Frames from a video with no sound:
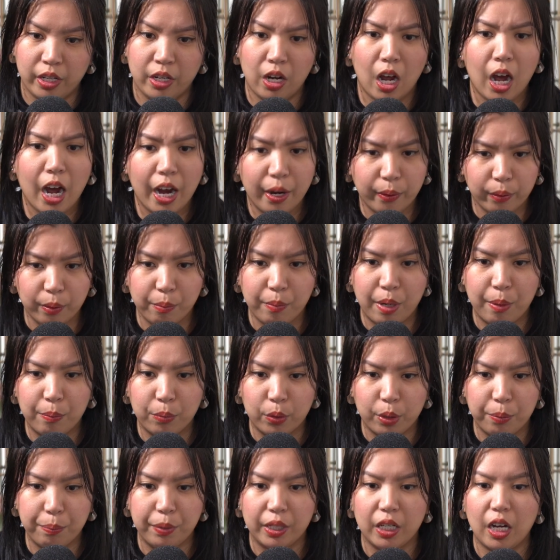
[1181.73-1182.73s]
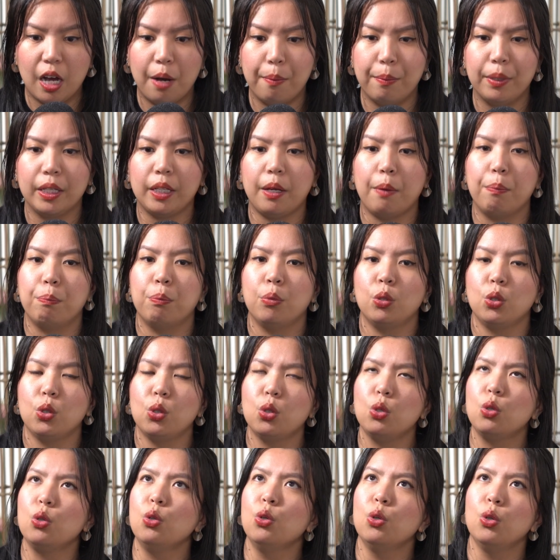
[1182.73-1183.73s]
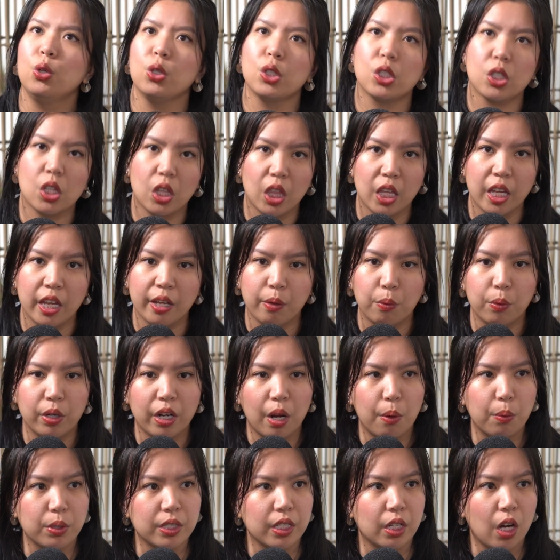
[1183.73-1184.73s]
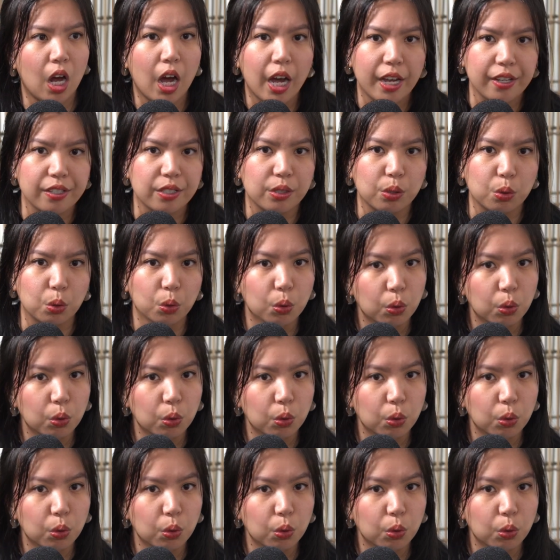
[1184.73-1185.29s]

And I remember it becoming a huge thing when I was in high school.